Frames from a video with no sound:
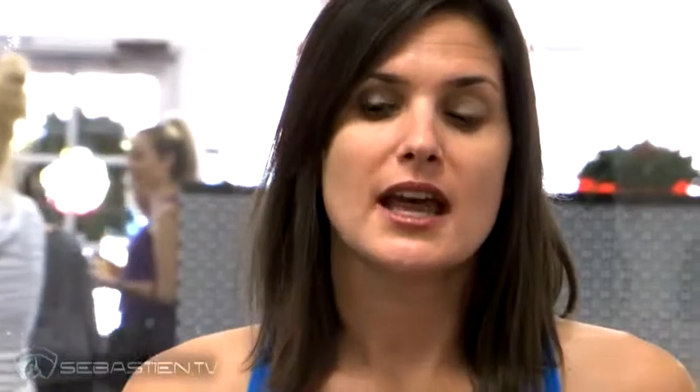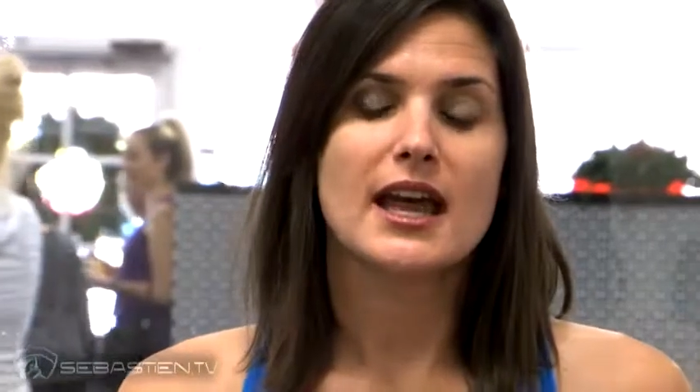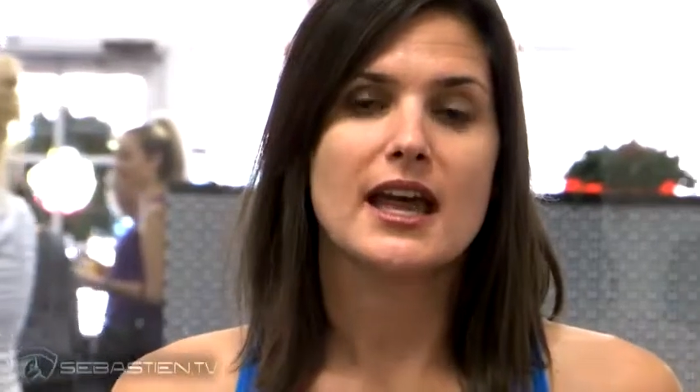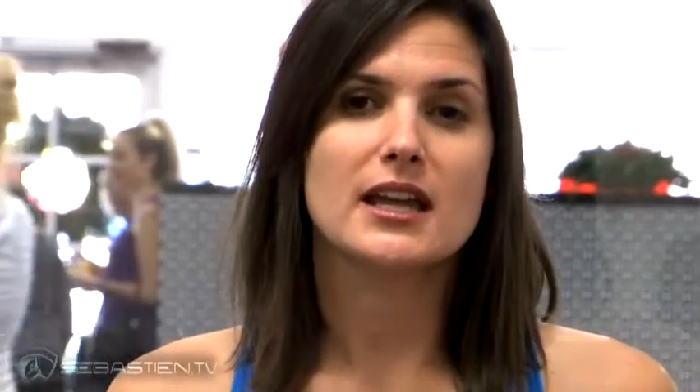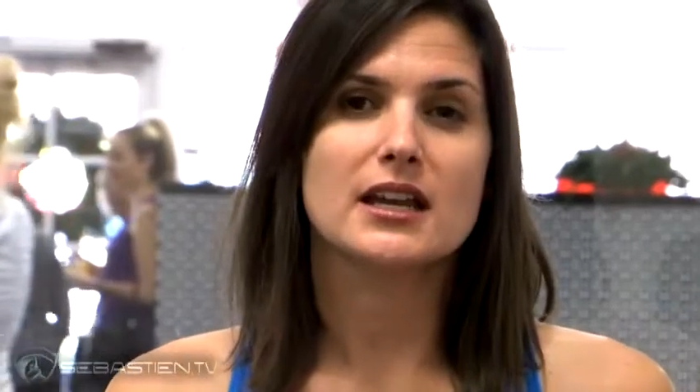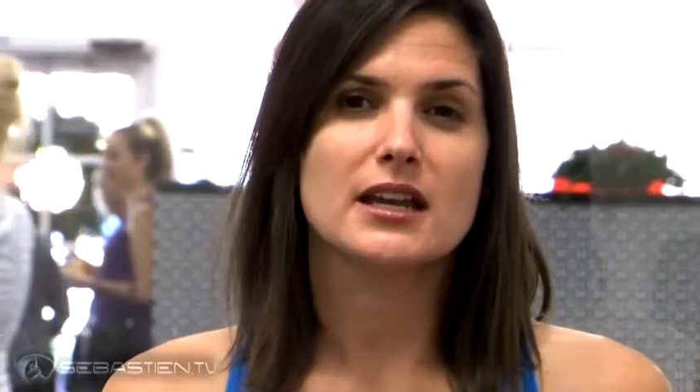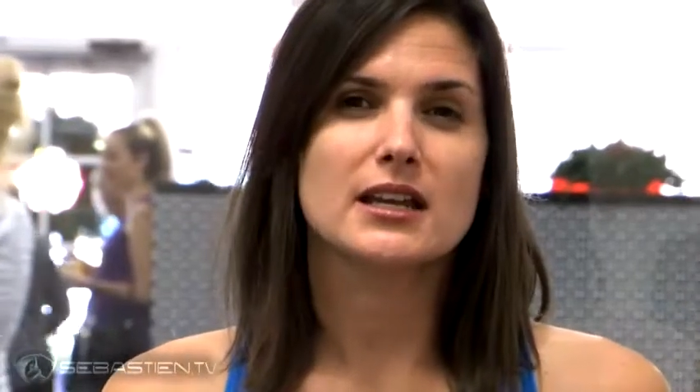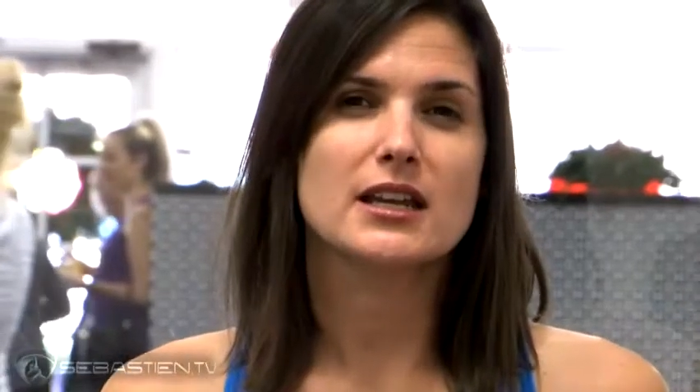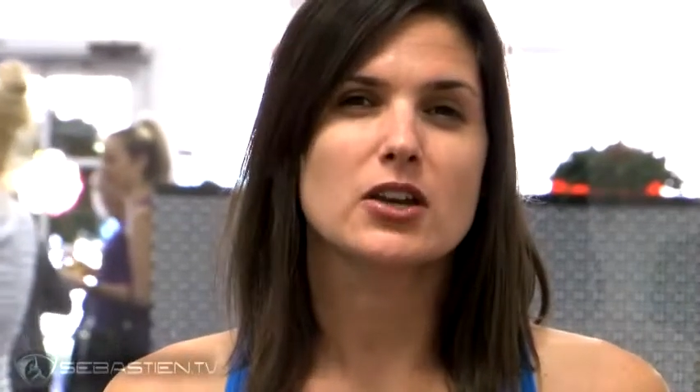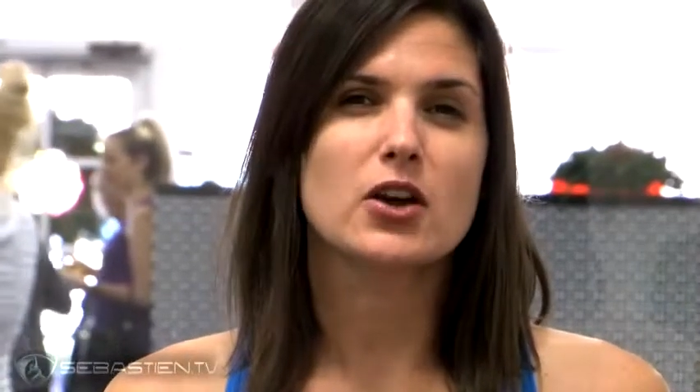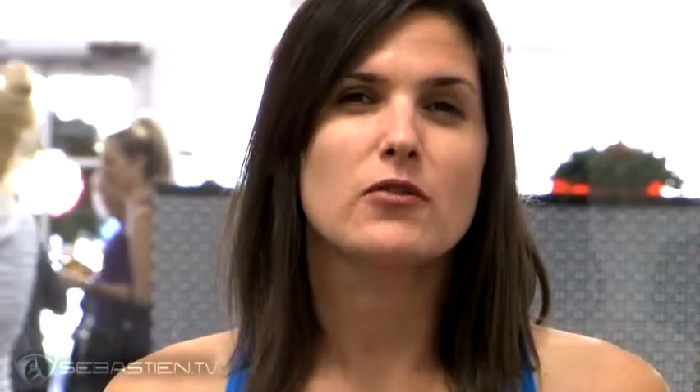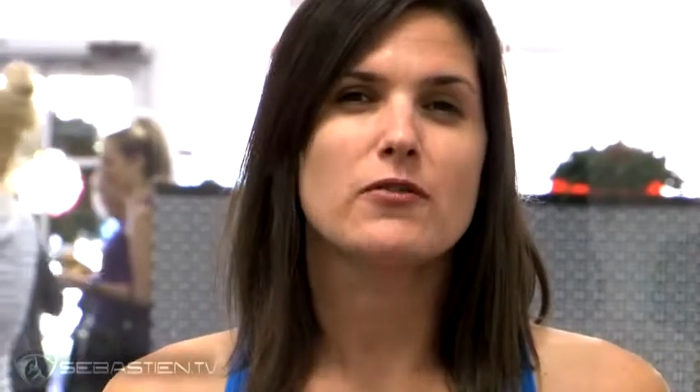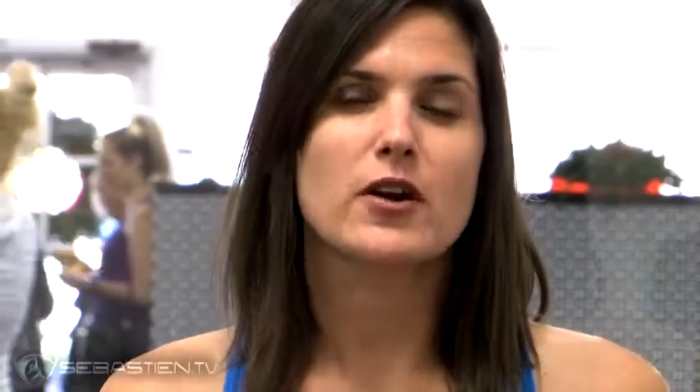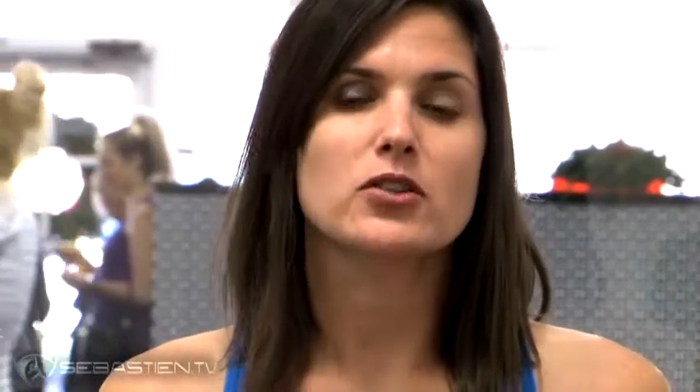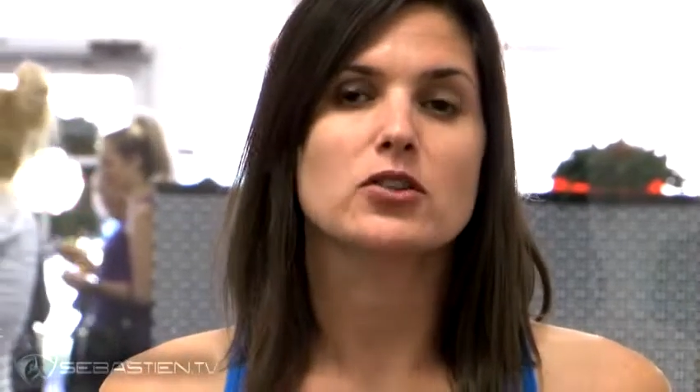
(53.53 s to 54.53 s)
and I can go
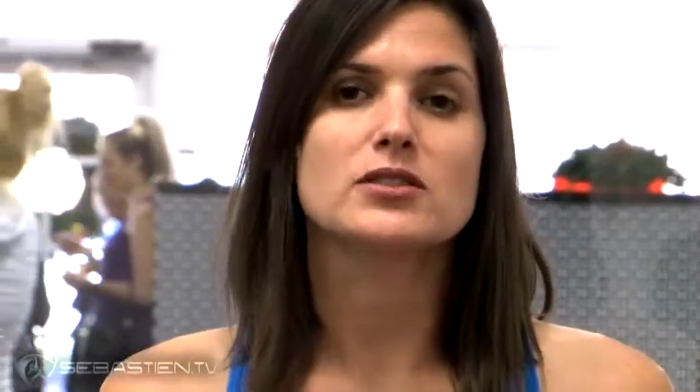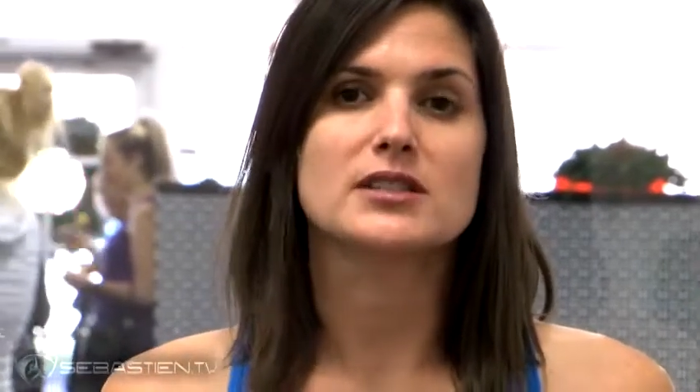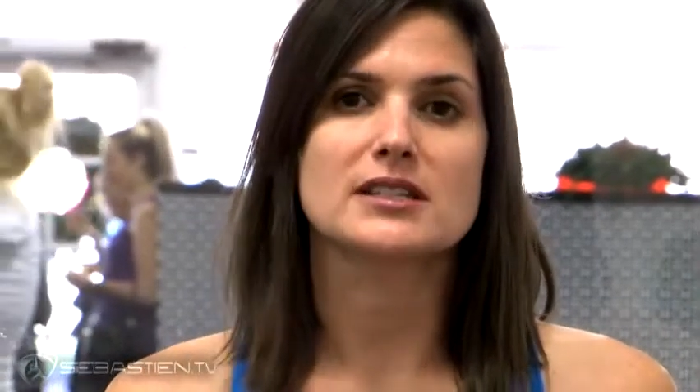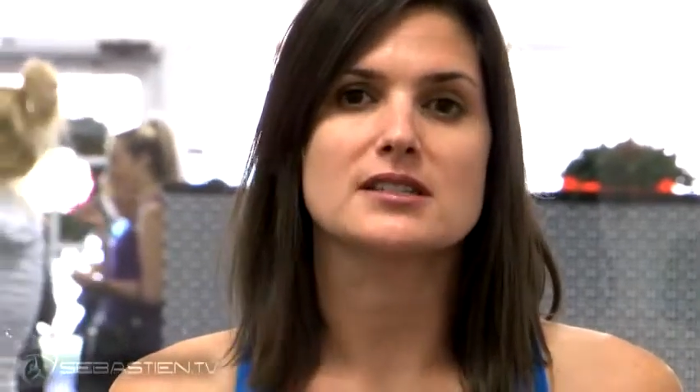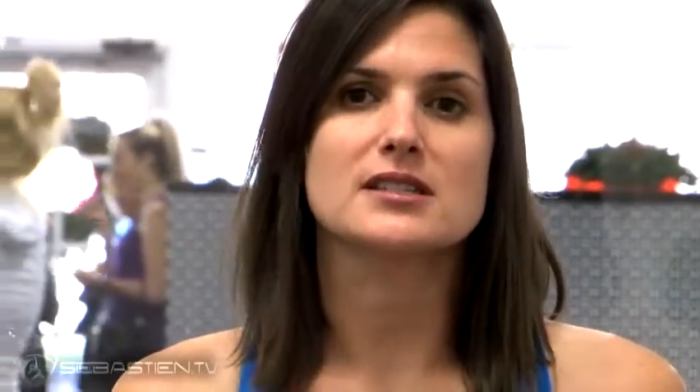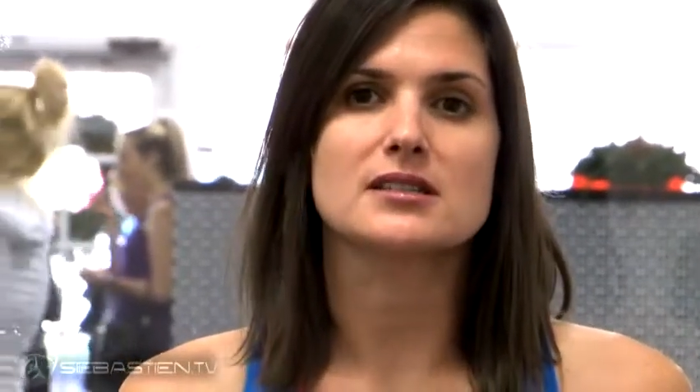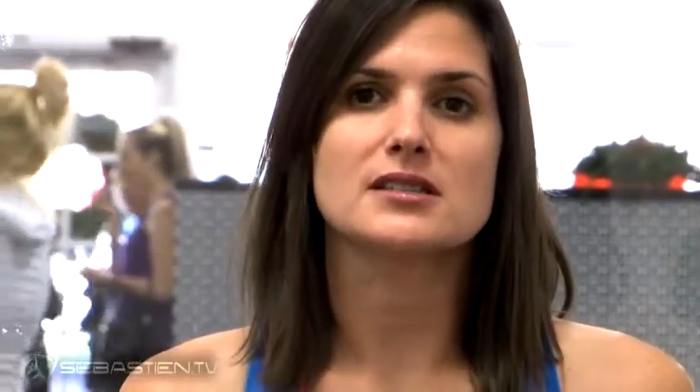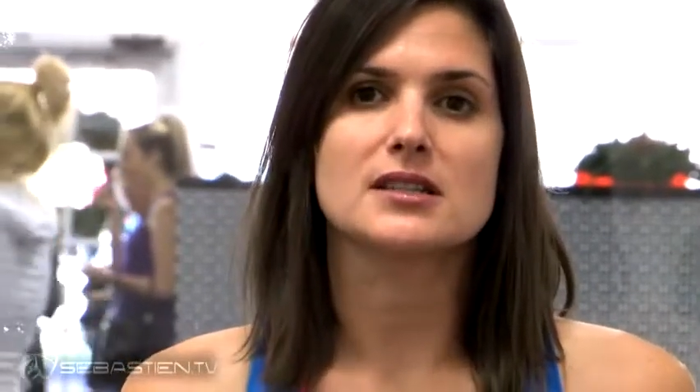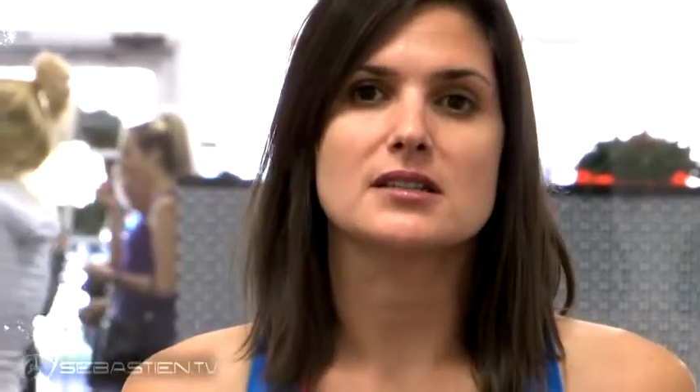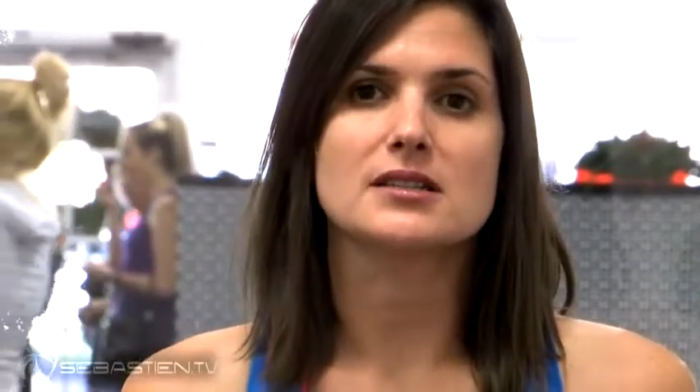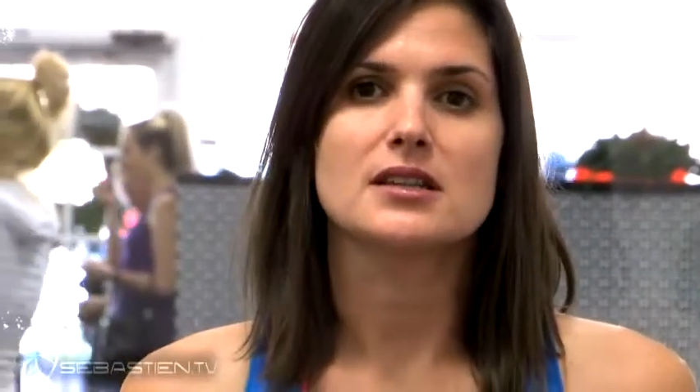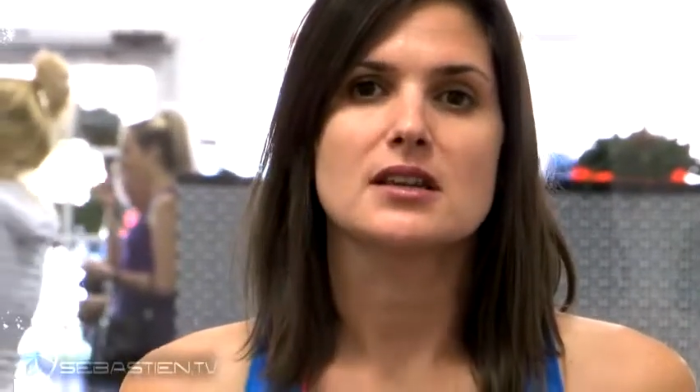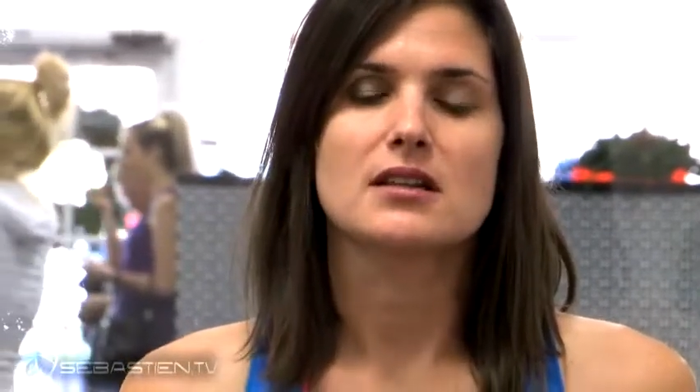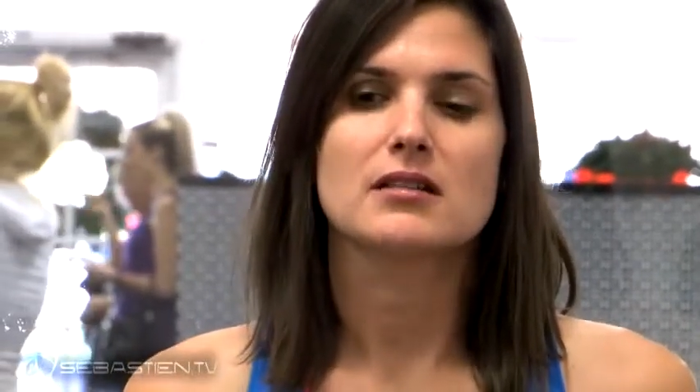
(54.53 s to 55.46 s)
farther distances.